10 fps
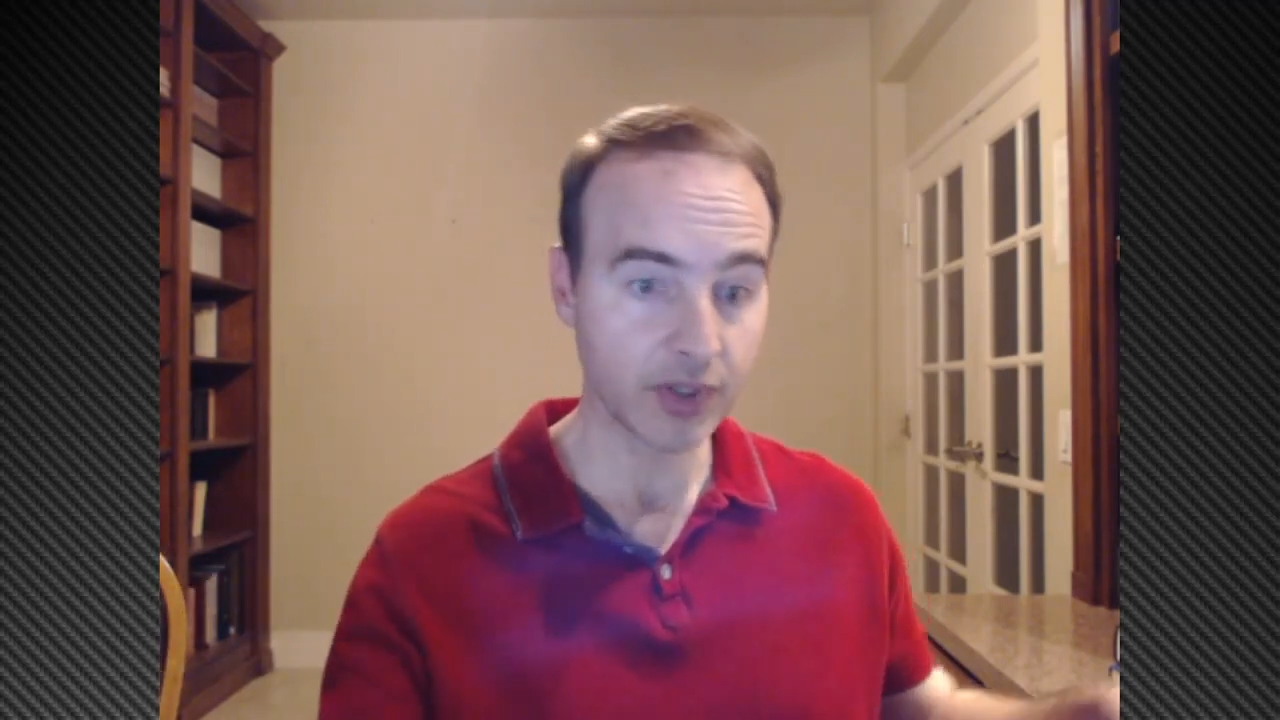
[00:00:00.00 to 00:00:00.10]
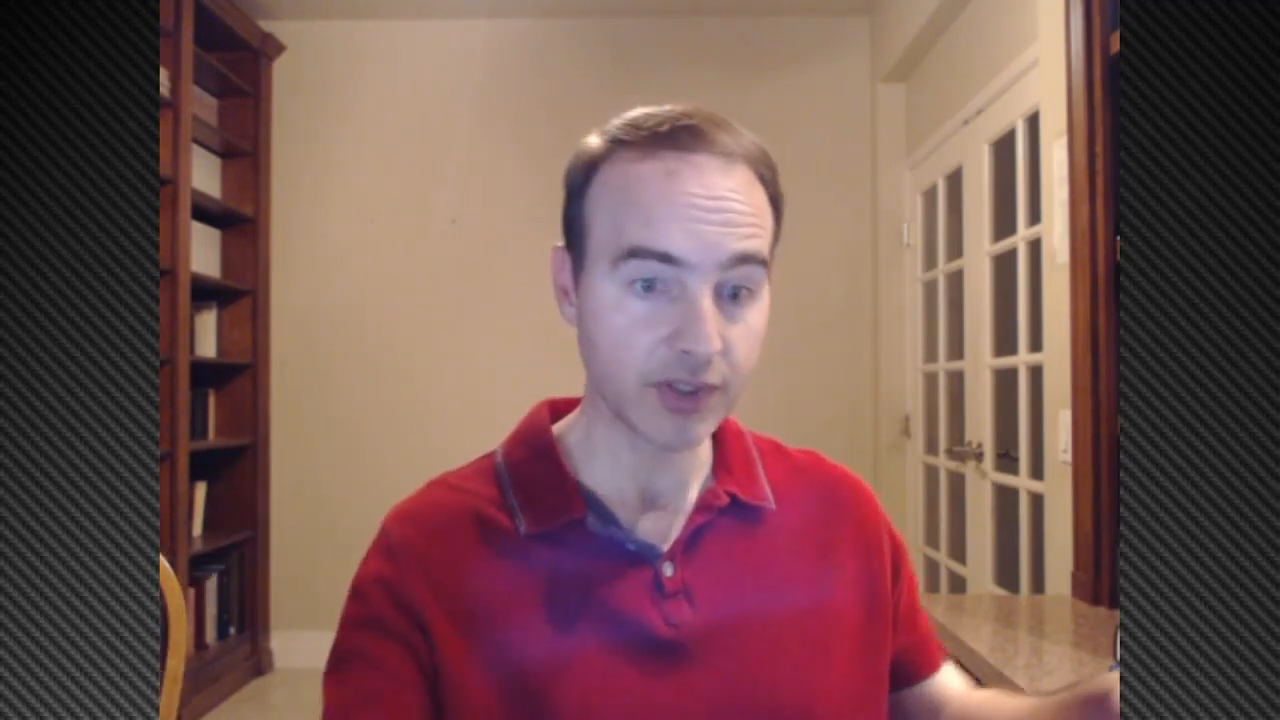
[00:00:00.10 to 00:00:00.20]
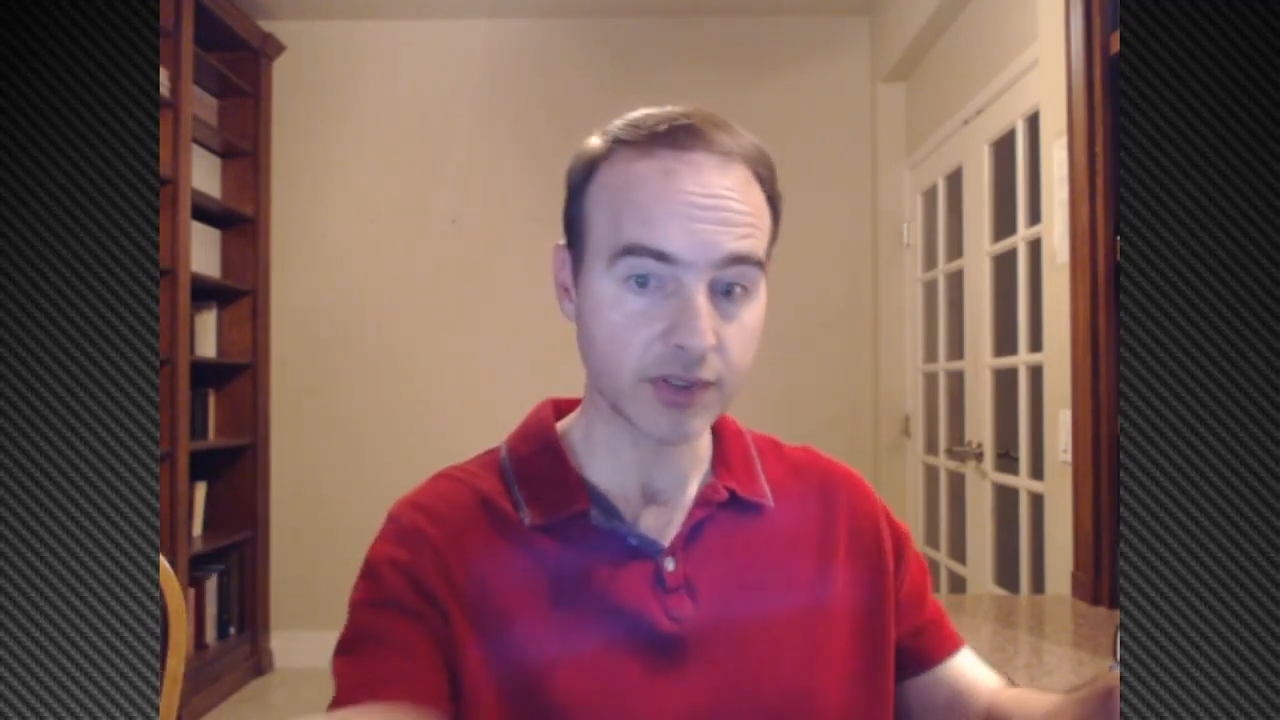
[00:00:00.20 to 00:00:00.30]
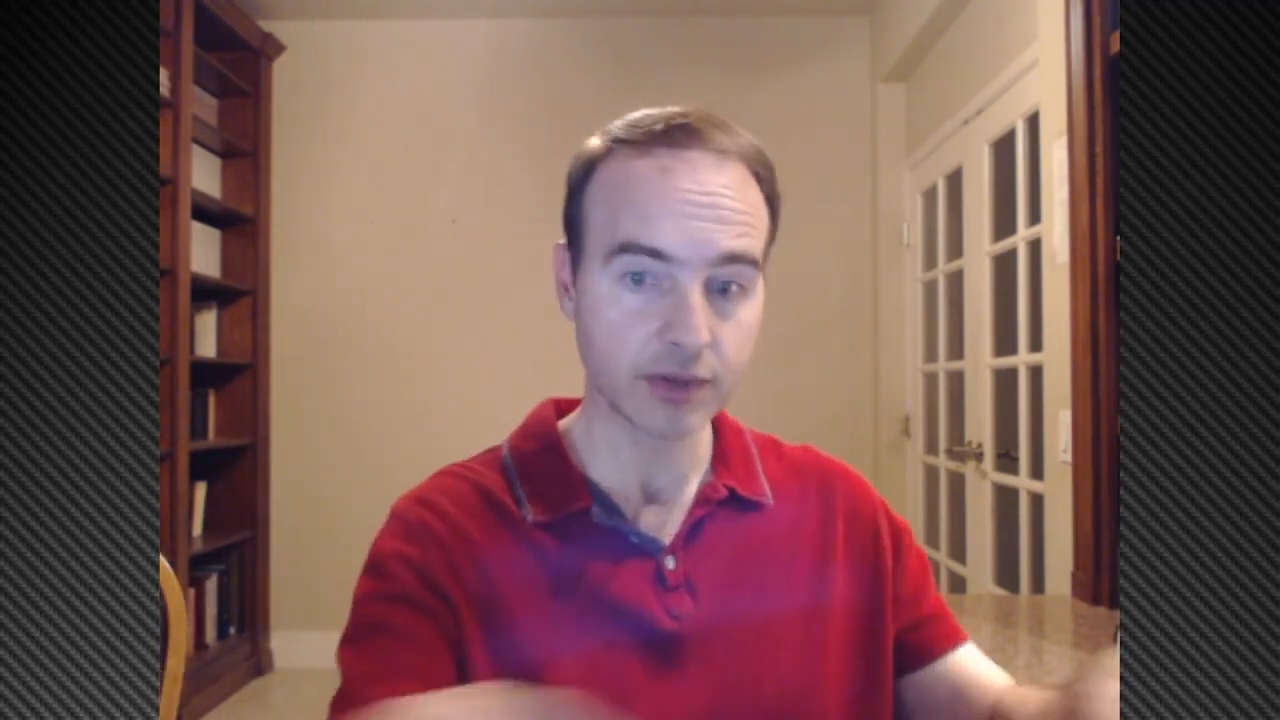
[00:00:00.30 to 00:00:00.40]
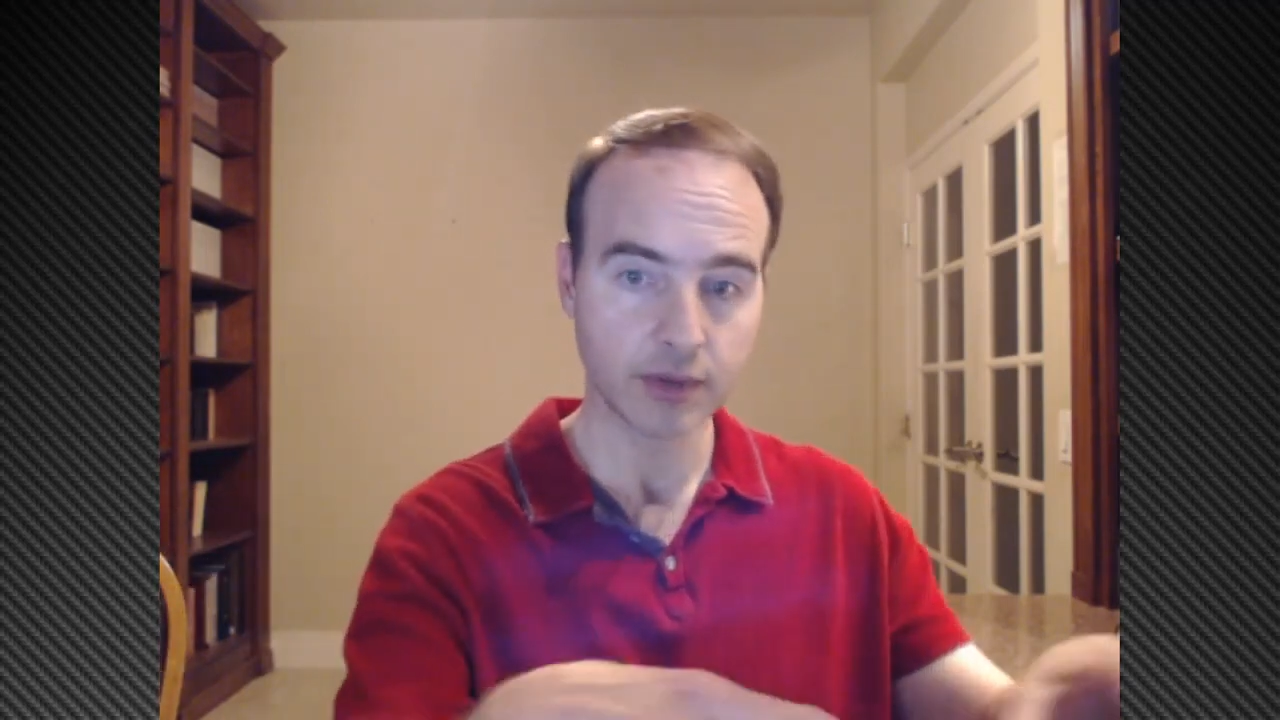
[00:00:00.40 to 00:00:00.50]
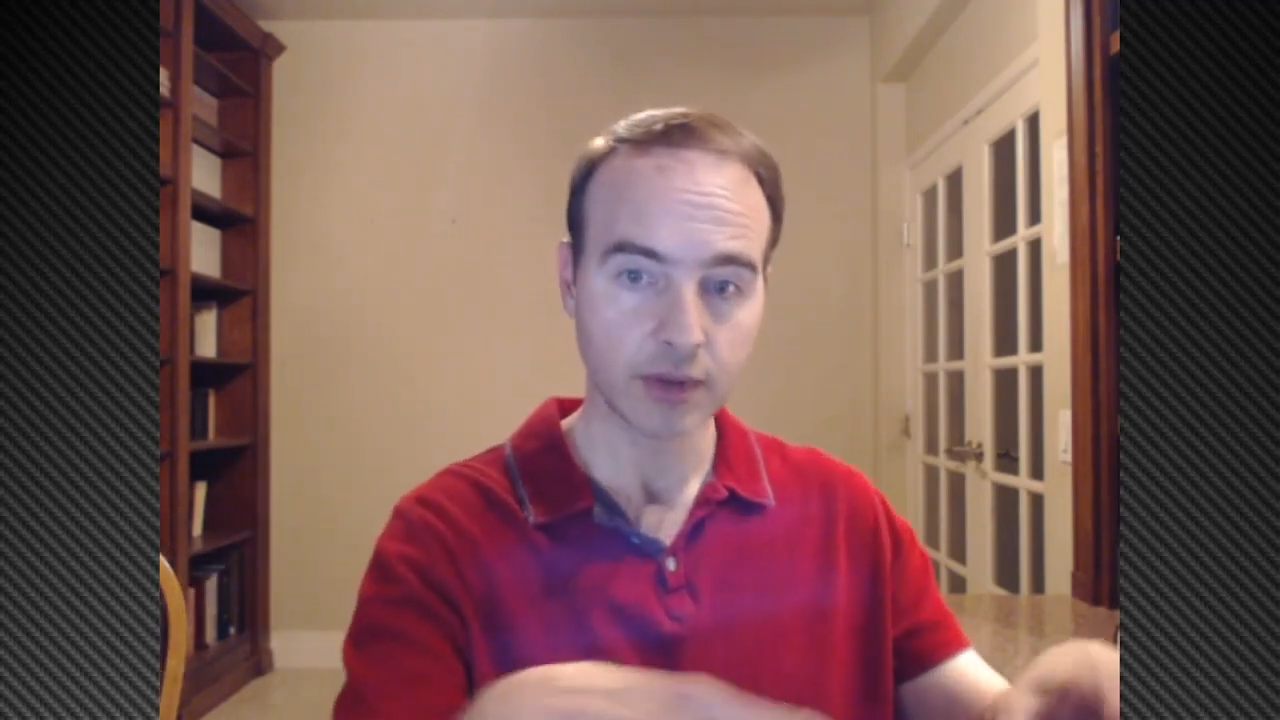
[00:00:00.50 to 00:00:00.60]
us